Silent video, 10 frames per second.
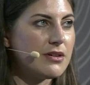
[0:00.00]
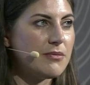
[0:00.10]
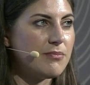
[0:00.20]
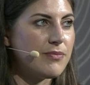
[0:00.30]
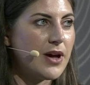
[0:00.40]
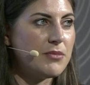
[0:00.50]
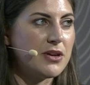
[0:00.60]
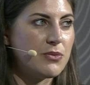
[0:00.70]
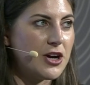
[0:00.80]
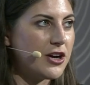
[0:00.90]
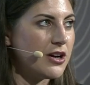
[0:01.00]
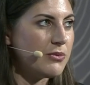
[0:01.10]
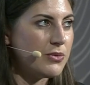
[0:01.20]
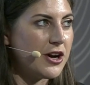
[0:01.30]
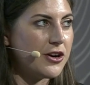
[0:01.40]
I mean, we are
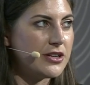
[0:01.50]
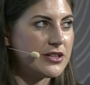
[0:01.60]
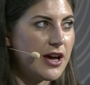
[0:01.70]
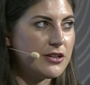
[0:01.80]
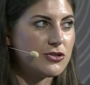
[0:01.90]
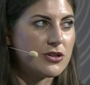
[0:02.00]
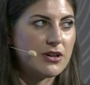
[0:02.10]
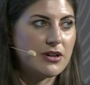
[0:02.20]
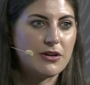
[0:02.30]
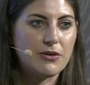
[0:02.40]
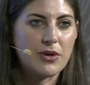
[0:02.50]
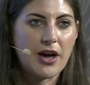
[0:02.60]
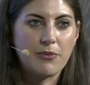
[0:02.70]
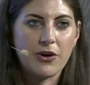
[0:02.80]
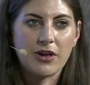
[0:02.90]
in touch. We
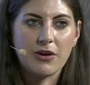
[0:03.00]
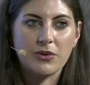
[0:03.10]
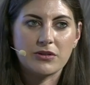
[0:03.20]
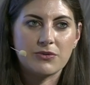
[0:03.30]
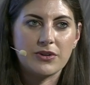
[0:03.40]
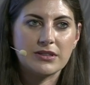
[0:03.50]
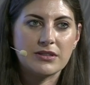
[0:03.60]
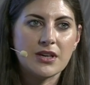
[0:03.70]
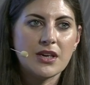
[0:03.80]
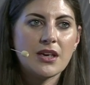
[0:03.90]
are working with Chris.